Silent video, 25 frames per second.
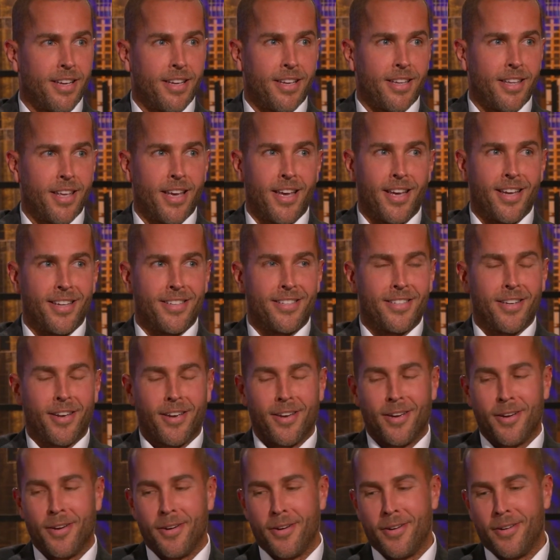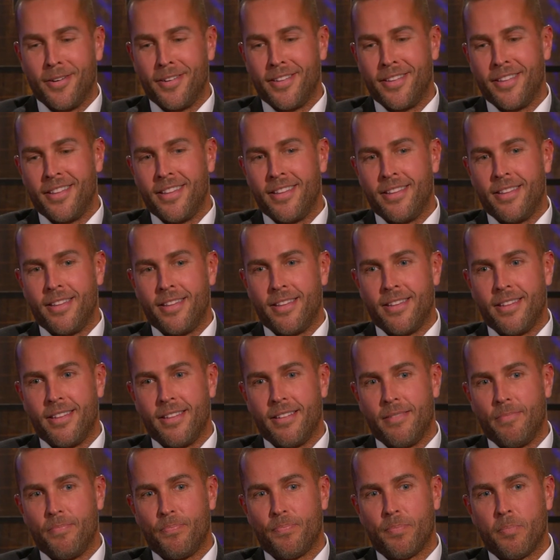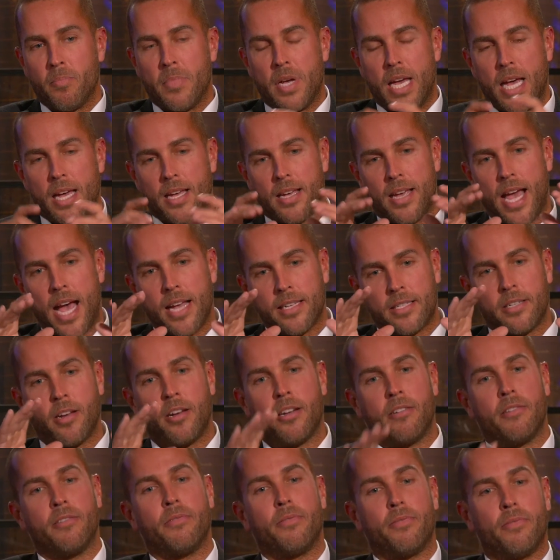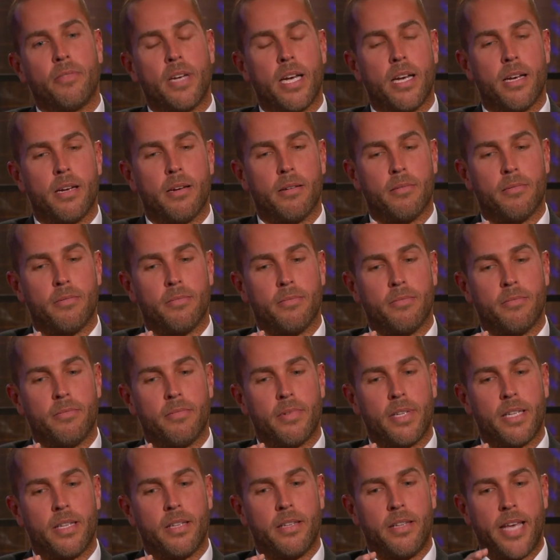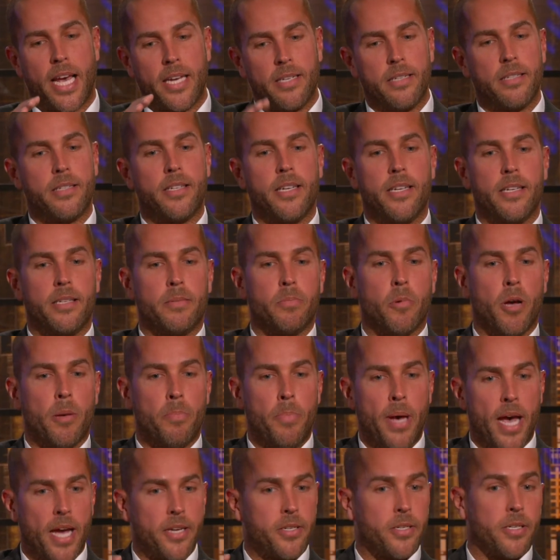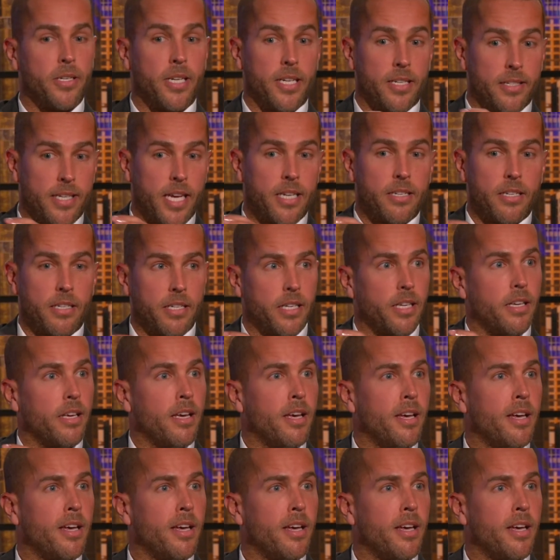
Yeah, so outside of the agencies, my passion is actually